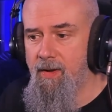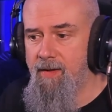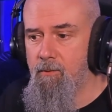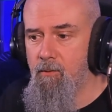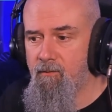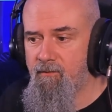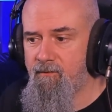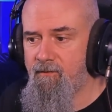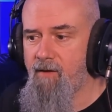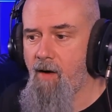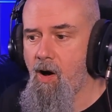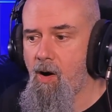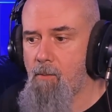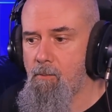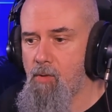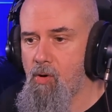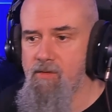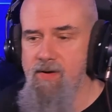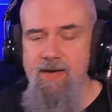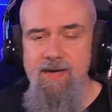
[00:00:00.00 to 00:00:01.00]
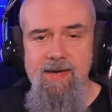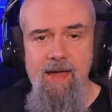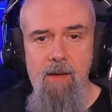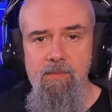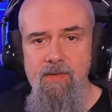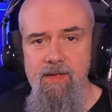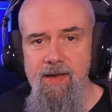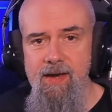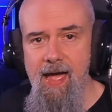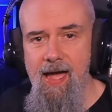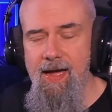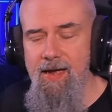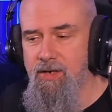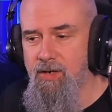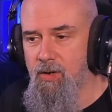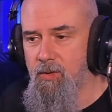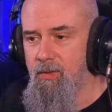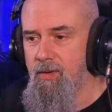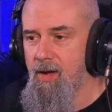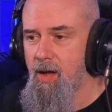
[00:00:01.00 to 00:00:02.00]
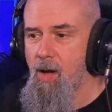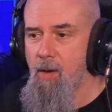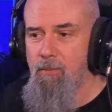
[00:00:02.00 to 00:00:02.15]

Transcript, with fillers: it far more in depth than I do,